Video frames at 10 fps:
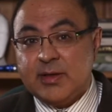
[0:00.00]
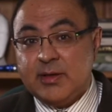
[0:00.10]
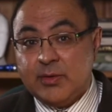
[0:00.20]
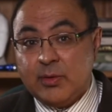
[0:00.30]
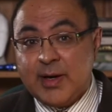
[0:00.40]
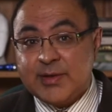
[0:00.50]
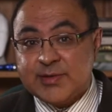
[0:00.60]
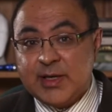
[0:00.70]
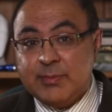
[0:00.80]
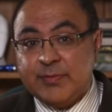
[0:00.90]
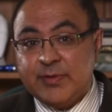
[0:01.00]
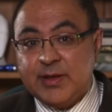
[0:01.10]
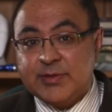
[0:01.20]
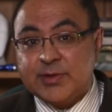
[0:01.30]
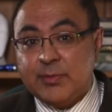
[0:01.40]
In the grand scheme of
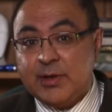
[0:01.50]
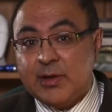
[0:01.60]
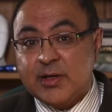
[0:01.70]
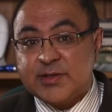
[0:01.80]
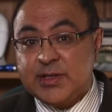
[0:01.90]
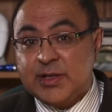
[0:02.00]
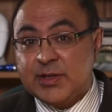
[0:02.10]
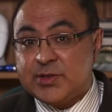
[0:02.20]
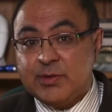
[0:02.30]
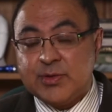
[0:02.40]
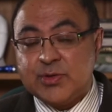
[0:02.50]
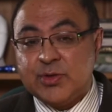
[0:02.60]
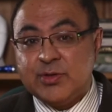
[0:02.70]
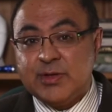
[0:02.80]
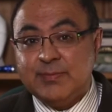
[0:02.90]
things, I realise CNS
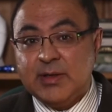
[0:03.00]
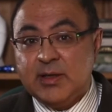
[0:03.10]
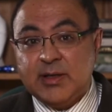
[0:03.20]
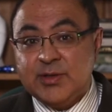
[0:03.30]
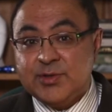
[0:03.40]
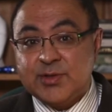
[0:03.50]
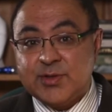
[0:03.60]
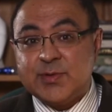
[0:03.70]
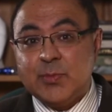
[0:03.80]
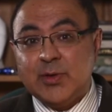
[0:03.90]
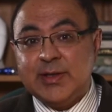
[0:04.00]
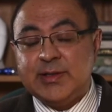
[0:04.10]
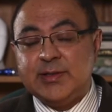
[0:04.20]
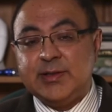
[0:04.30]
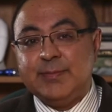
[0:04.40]
Neurosurgery is just a small
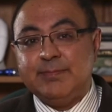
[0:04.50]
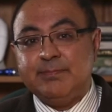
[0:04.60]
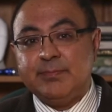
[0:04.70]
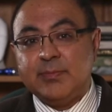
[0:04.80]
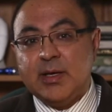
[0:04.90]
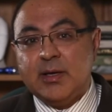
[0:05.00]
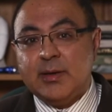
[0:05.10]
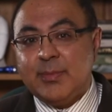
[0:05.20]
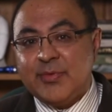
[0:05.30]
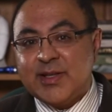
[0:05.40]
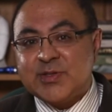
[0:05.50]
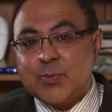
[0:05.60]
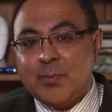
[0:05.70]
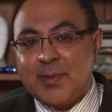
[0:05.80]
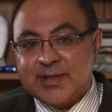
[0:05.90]
entity, but that's
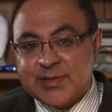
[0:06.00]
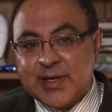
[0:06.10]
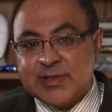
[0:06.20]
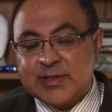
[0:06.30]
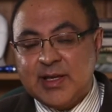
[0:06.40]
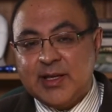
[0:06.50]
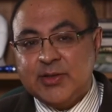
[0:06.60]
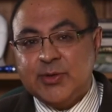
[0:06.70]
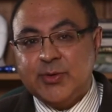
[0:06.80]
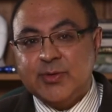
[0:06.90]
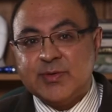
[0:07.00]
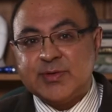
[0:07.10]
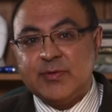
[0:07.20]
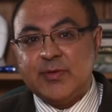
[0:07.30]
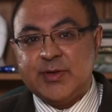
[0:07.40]
what makes us and you
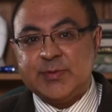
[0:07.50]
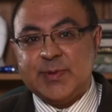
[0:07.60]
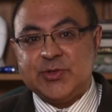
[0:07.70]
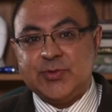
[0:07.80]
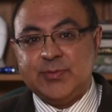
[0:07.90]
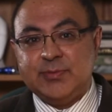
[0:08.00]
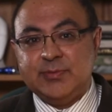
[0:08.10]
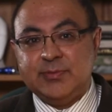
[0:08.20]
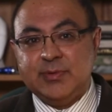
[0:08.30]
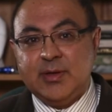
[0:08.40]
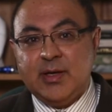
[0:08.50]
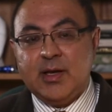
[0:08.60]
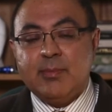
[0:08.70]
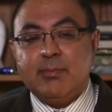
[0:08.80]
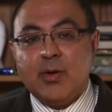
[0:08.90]
so very special.
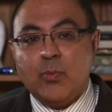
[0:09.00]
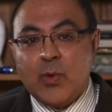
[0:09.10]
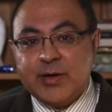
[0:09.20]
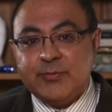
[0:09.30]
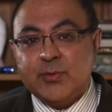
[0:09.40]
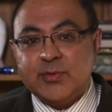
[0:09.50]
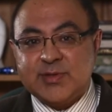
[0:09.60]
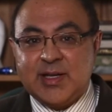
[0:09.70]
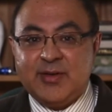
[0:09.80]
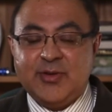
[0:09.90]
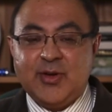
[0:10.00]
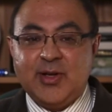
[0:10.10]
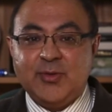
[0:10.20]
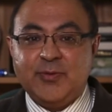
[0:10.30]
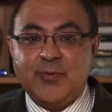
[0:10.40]
My wonderful staff and I
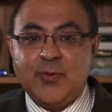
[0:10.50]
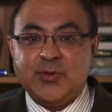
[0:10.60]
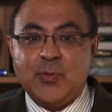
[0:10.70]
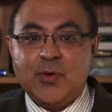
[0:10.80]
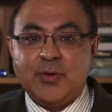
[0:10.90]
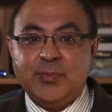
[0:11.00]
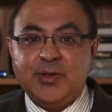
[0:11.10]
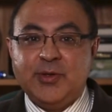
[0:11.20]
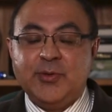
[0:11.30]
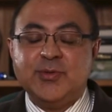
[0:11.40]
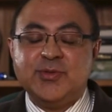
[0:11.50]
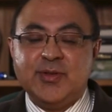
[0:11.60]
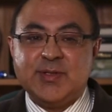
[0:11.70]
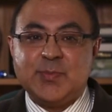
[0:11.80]
look forward to welcoming you to this